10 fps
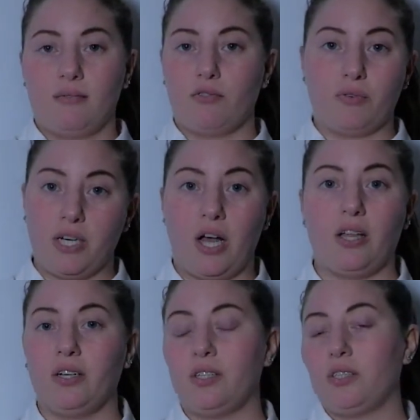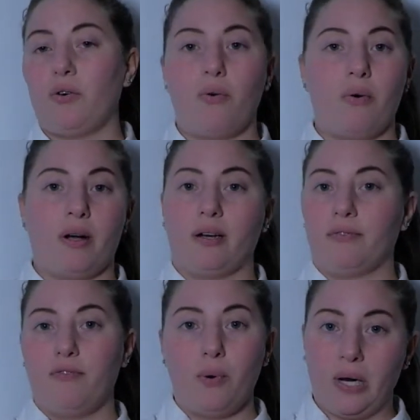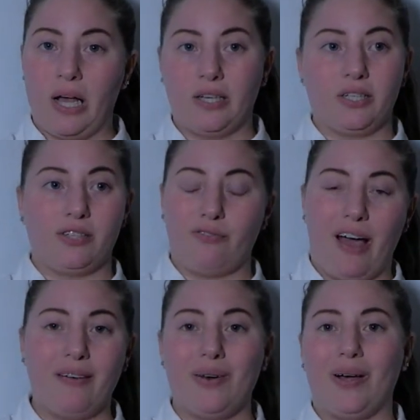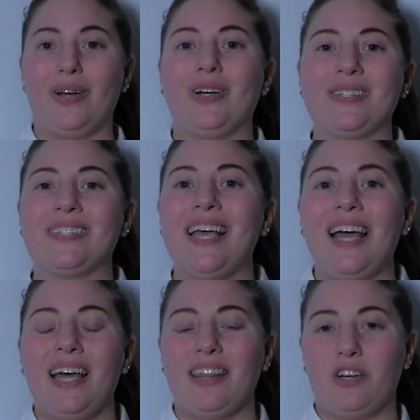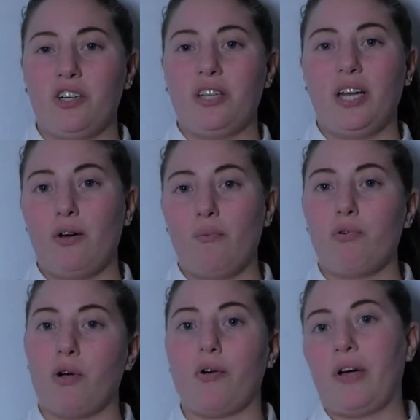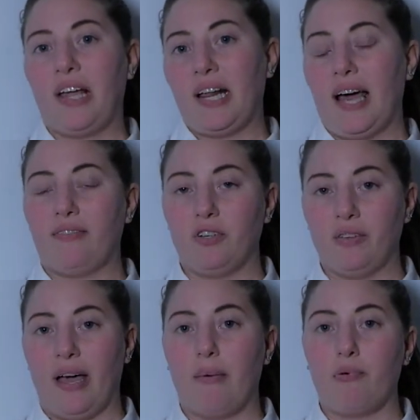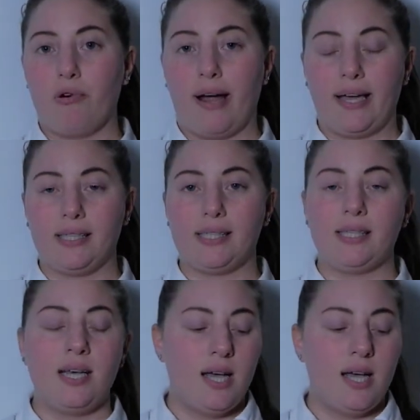$3 or $4 or $5. They don't prorate after that price.